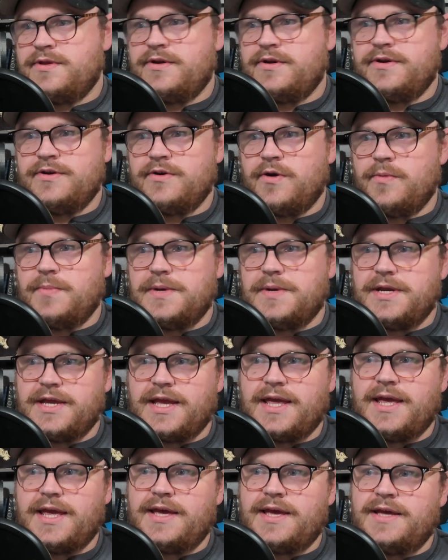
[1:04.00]
they're in your opening
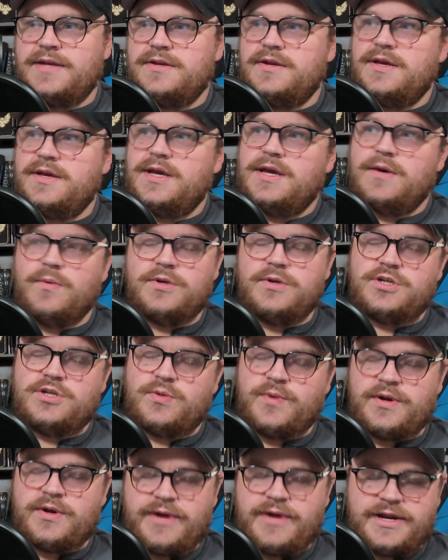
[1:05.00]
hand what your
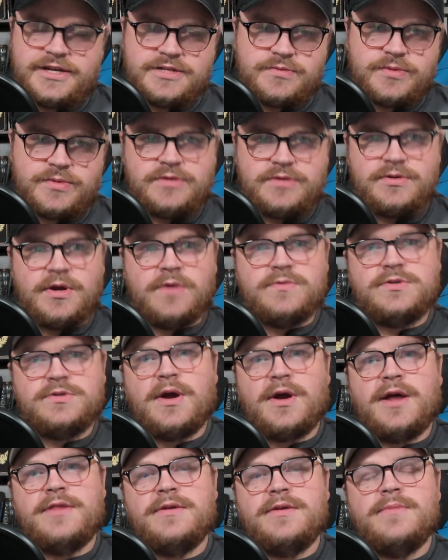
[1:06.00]
win rate is when you don't
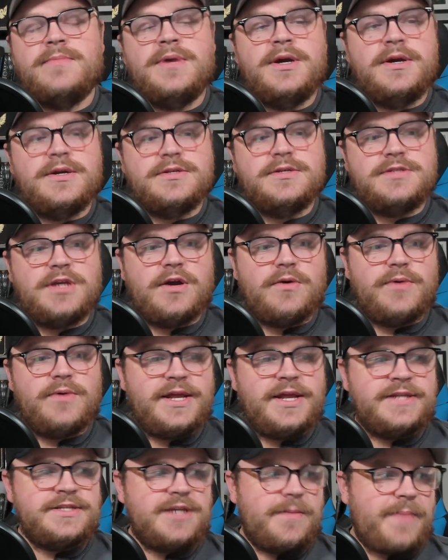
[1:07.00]
draw them so it
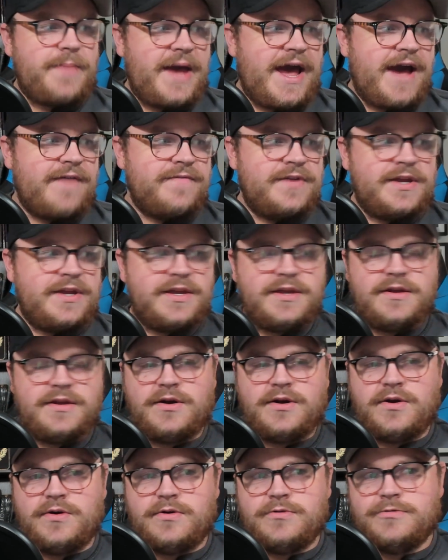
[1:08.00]
ends up having you
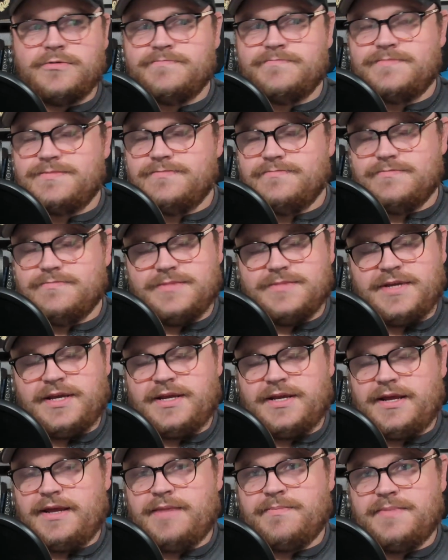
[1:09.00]
know
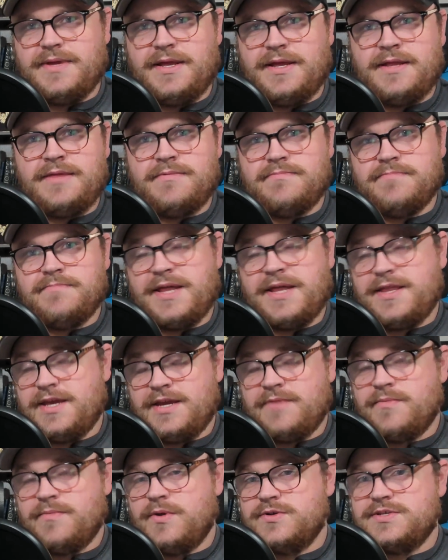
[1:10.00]
in by the
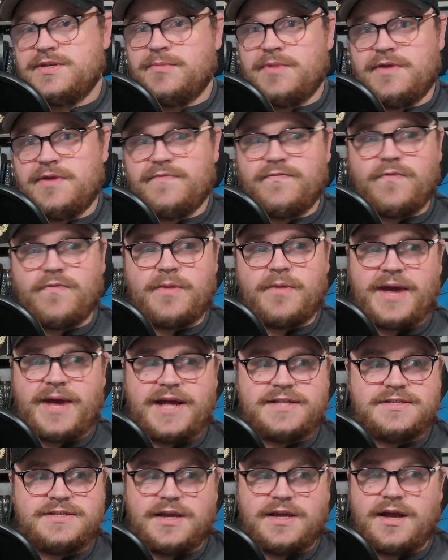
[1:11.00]
end of most limited
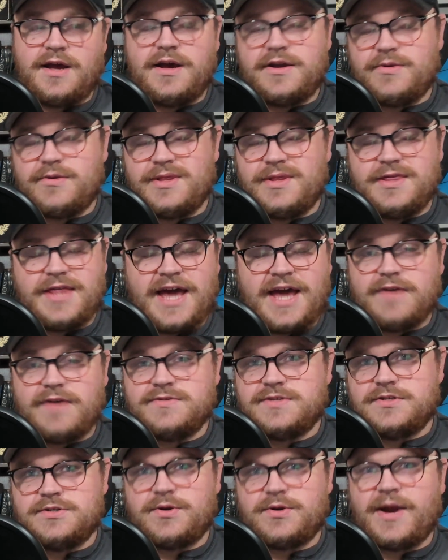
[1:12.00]
formats, like
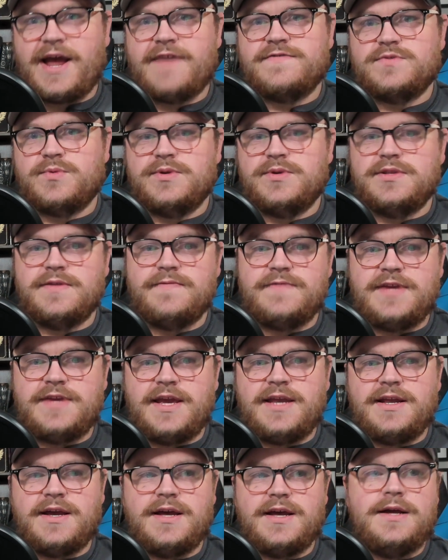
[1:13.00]
100,000 drafts worth of
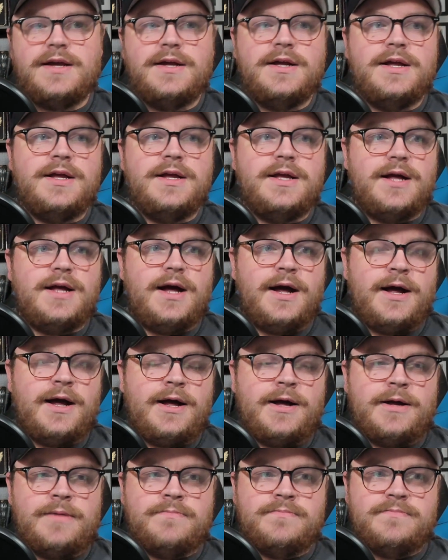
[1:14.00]
data.
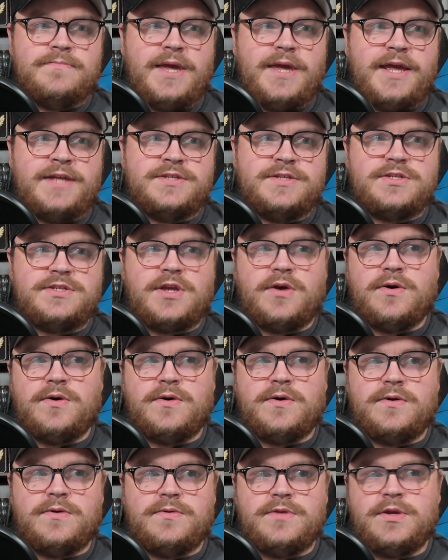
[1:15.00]
Um, and
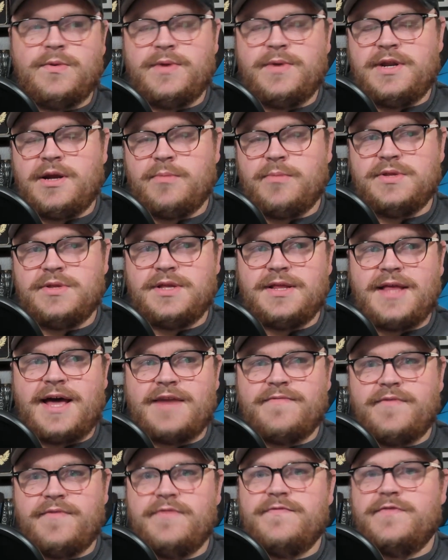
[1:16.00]
so you end up with a lot
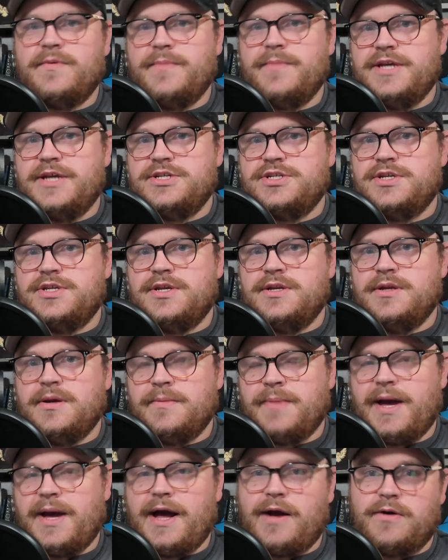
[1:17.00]
of information
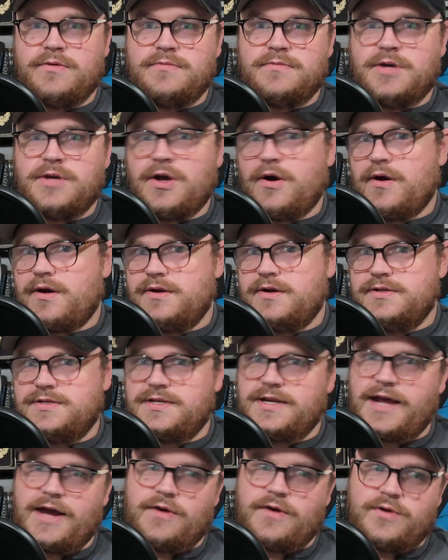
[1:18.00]
about cards
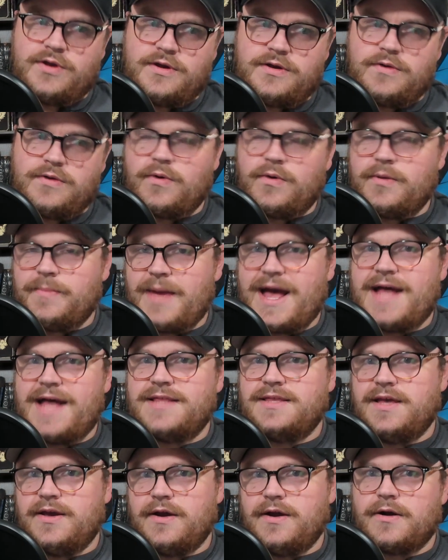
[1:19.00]
and how good or
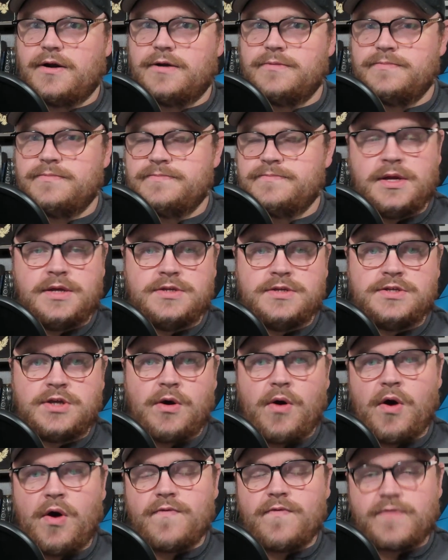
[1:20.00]
bad they are.
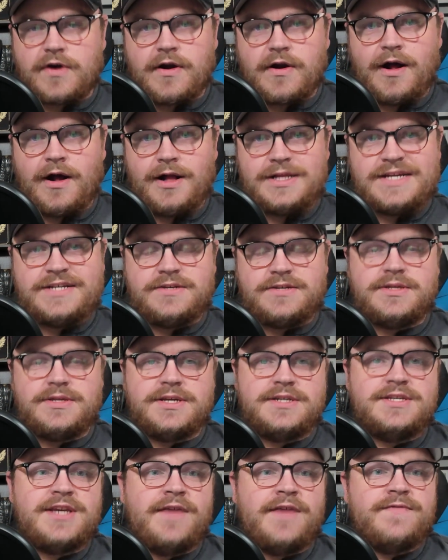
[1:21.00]
So overall, I do
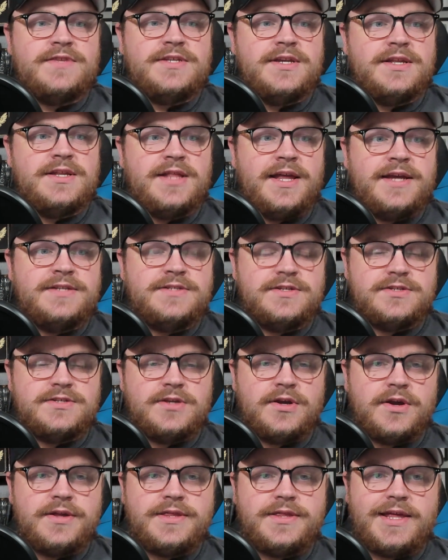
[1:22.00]
think 17 lands is a
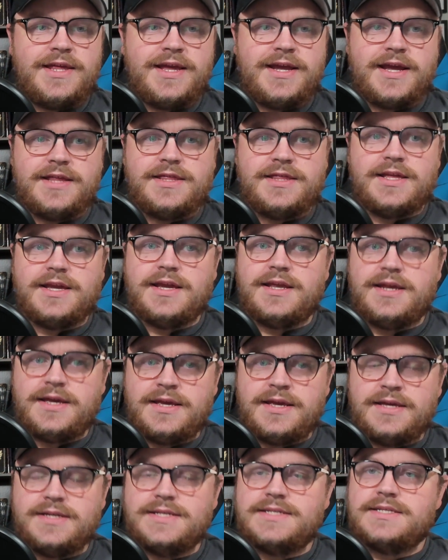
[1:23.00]
good thing. I think it
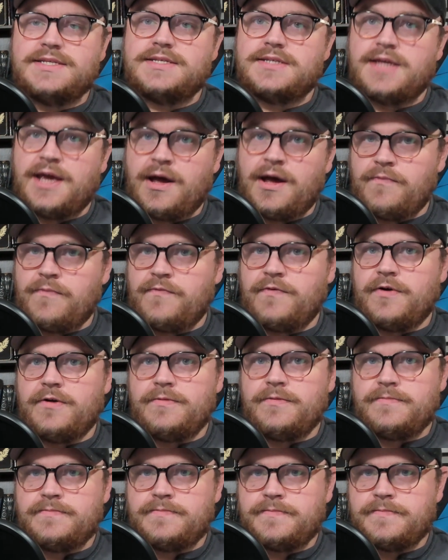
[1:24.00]
is
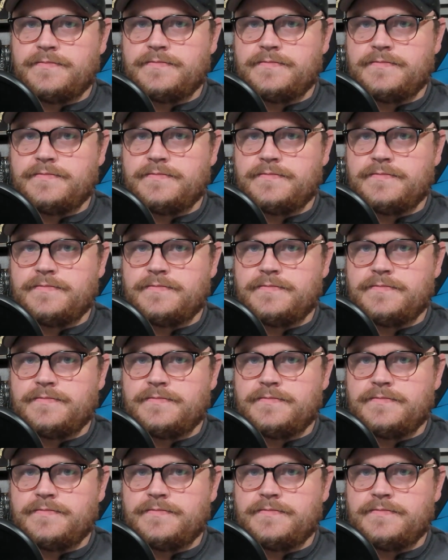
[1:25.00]
helpful.